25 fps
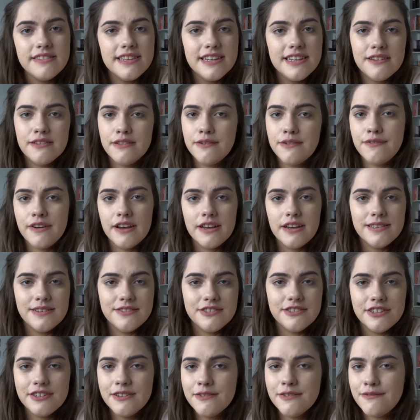Did it on the 1st of
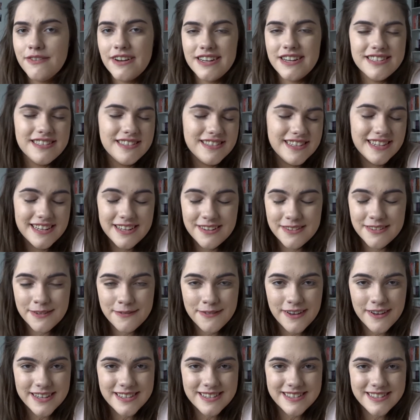June, did it on the
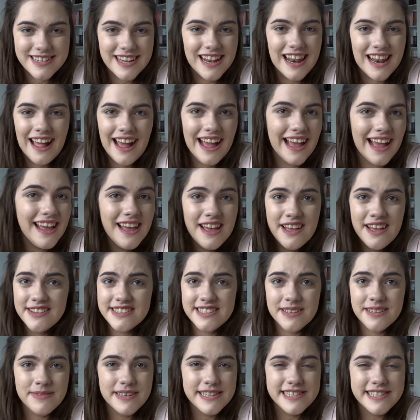1st of July, for
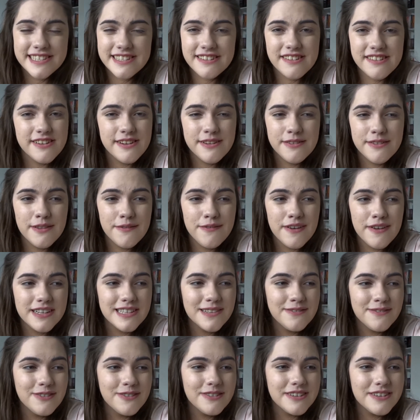some reason doing it on the 1st
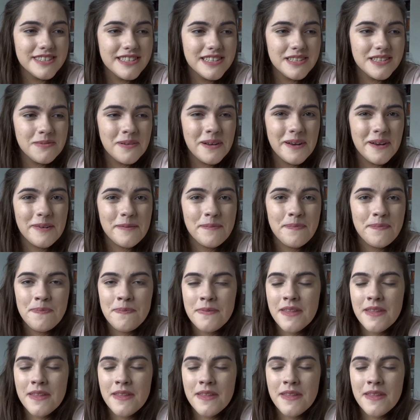of August as well.